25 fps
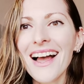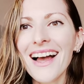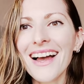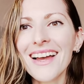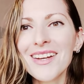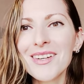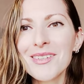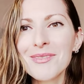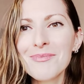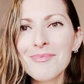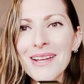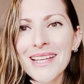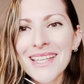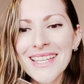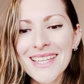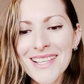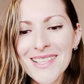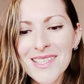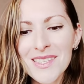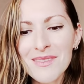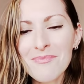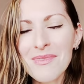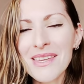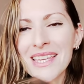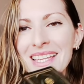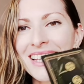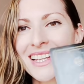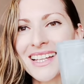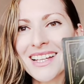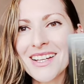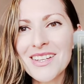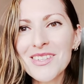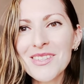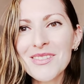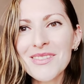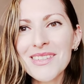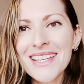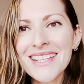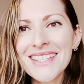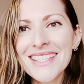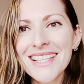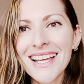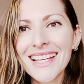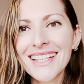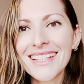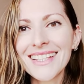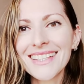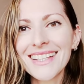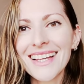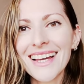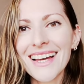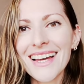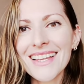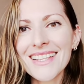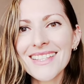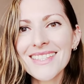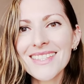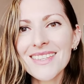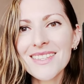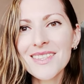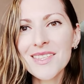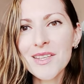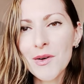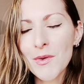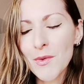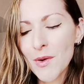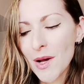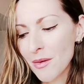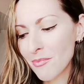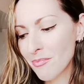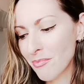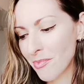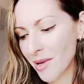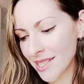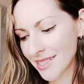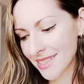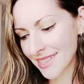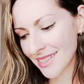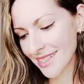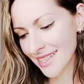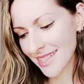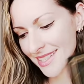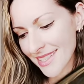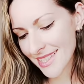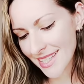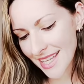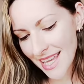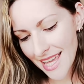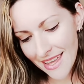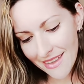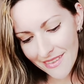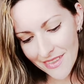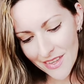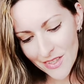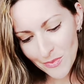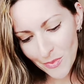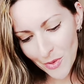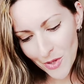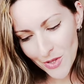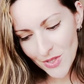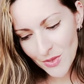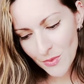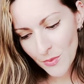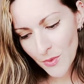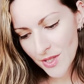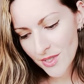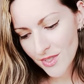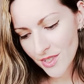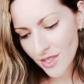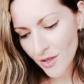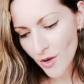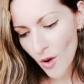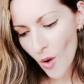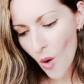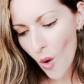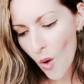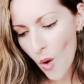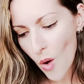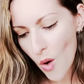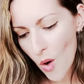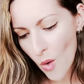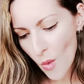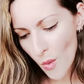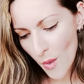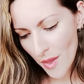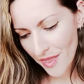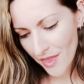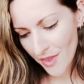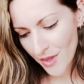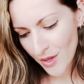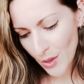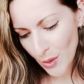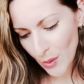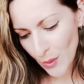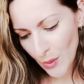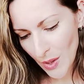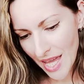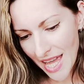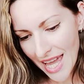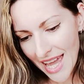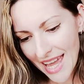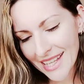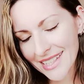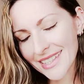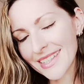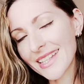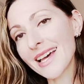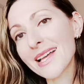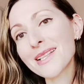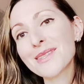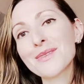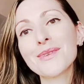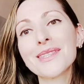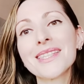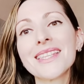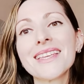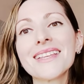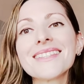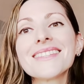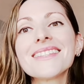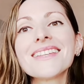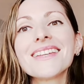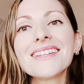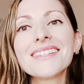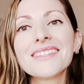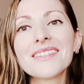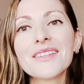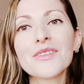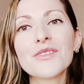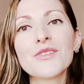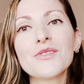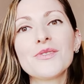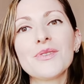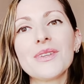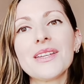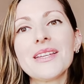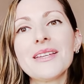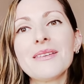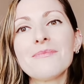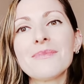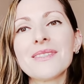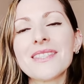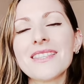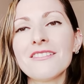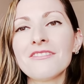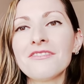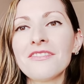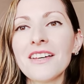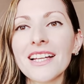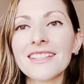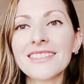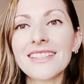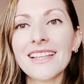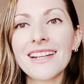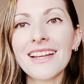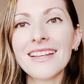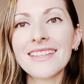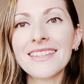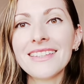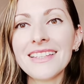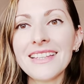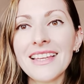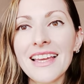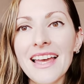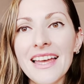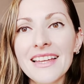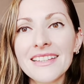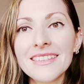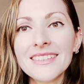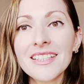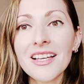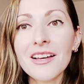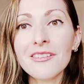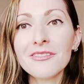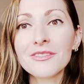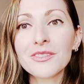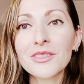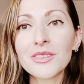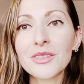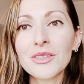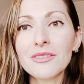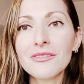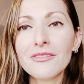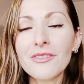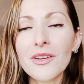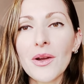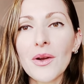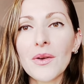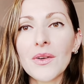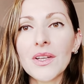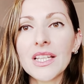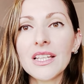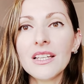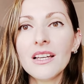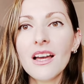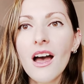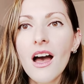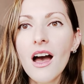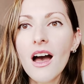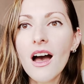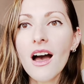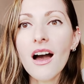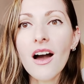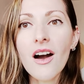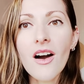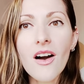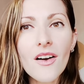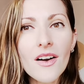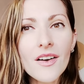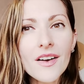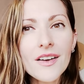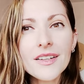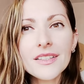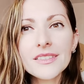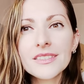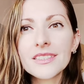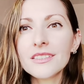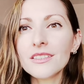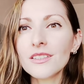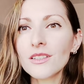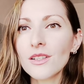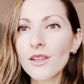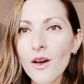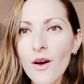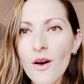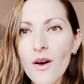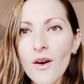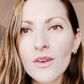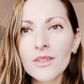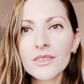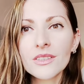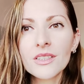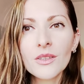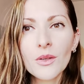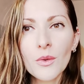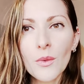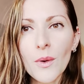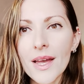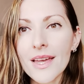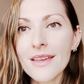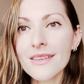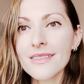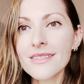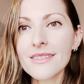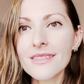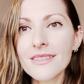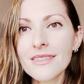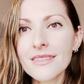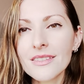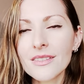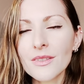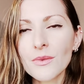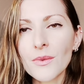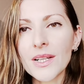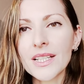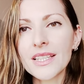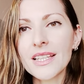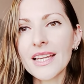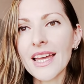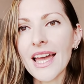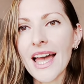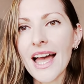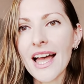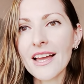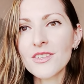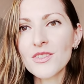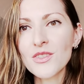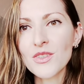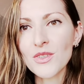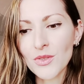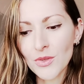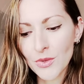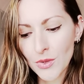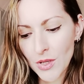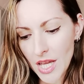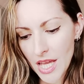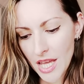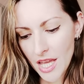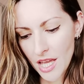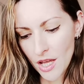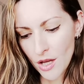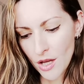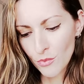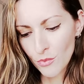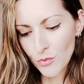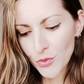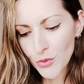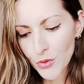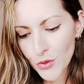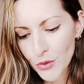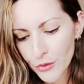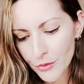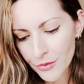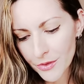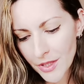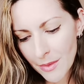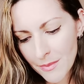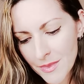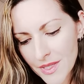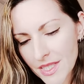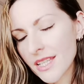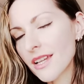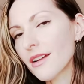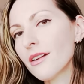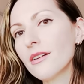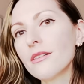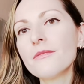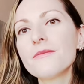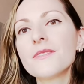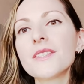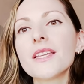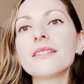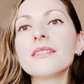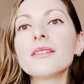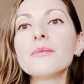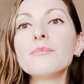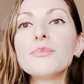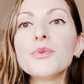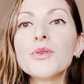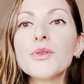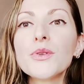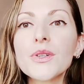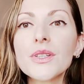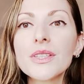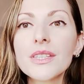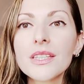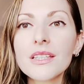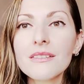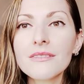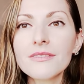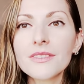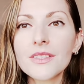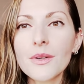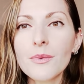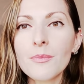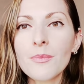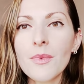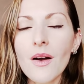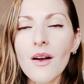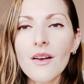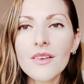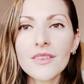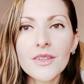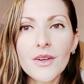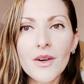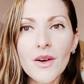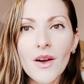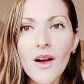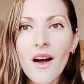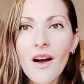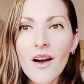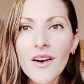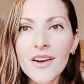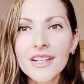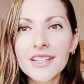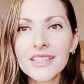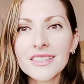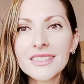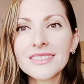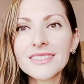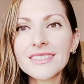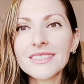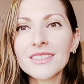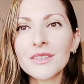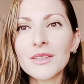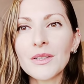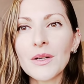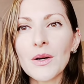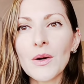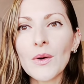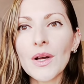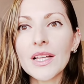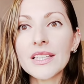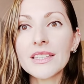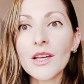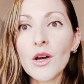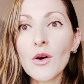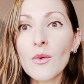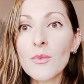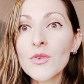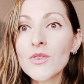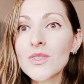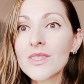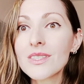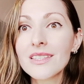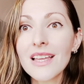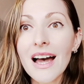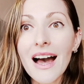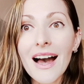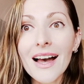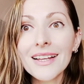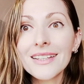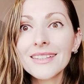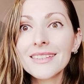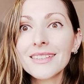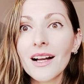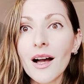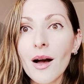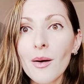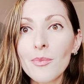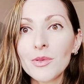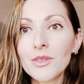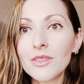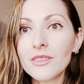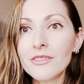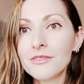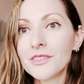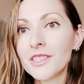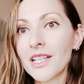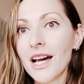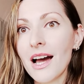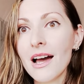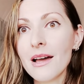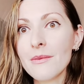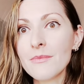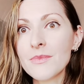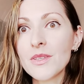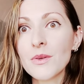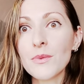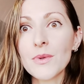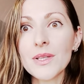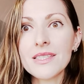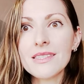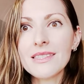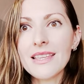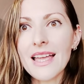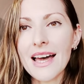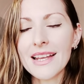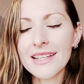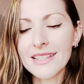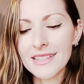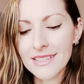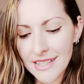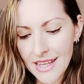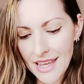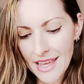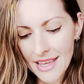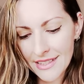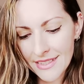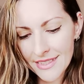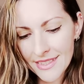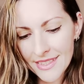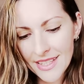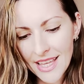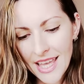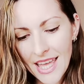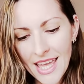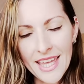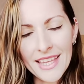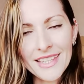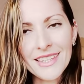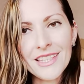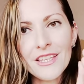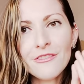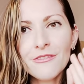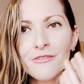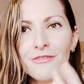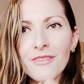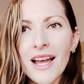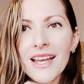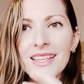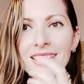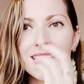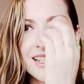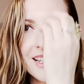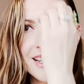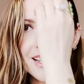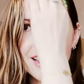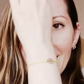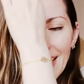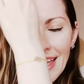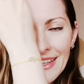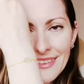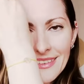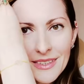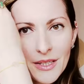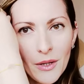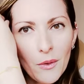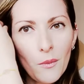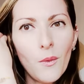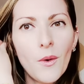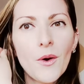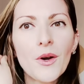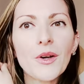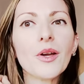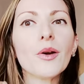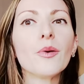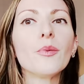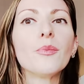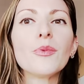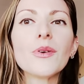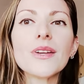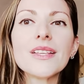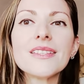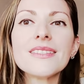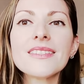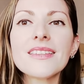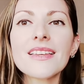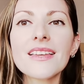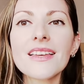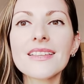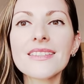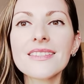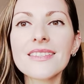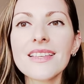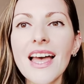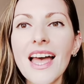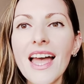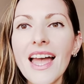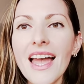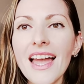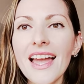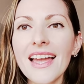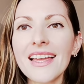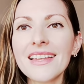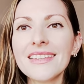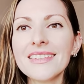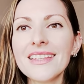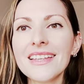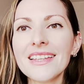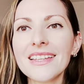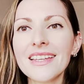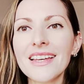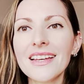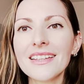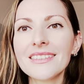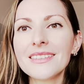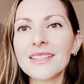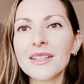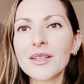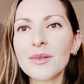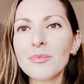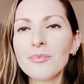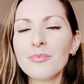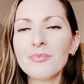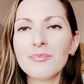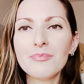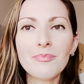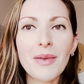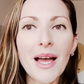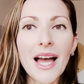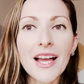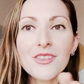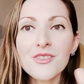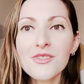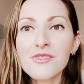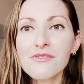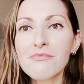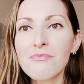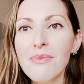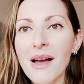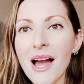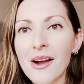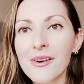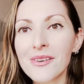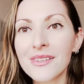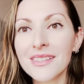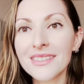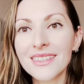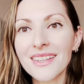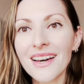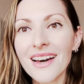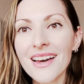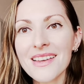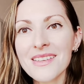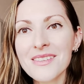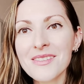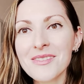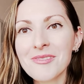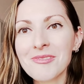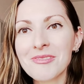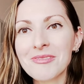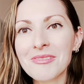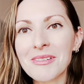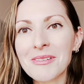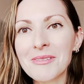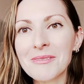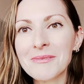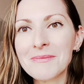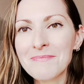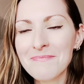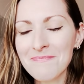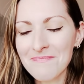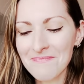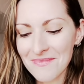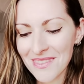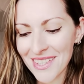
I hope I can speak. I got too excited, guys. So, abundance. This person wants it all with you. And that's what they see in their dreams. The fact that at the end, after a very hard, long quest where they had to prove themselves and the purity of their, their heart, you know, and they almost died a couple of times. It was that intense. They finally get their warrior princess and they get their patch of paradise, you know.